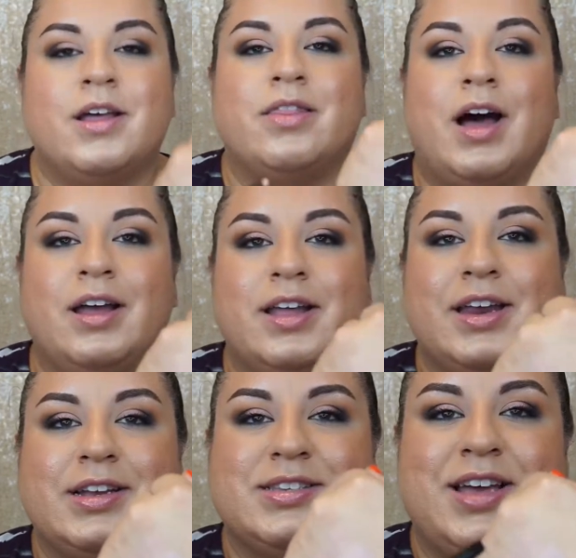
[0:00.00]
the
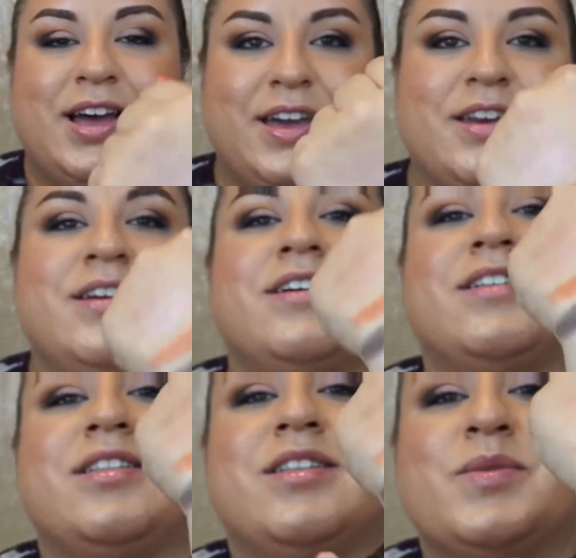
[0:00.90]
highlighting side.
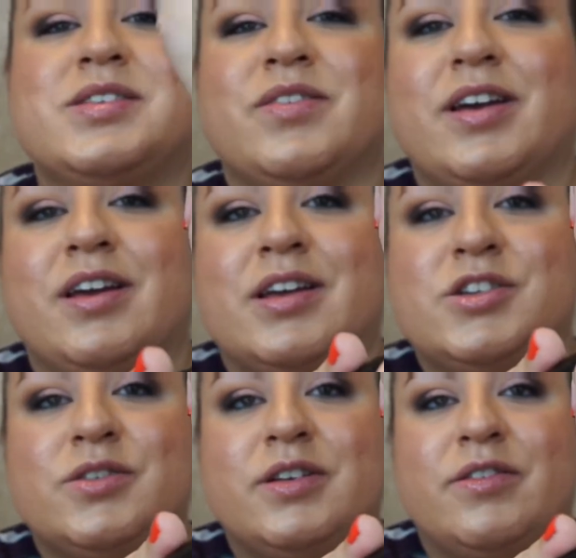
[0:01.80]
Let me see if I can
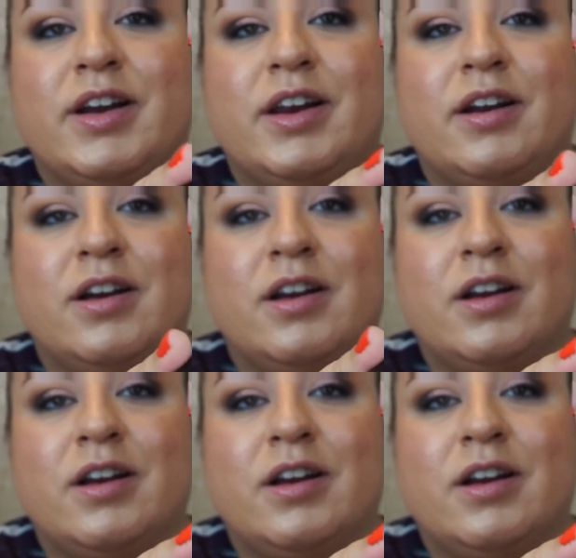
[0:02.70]
get you in right here.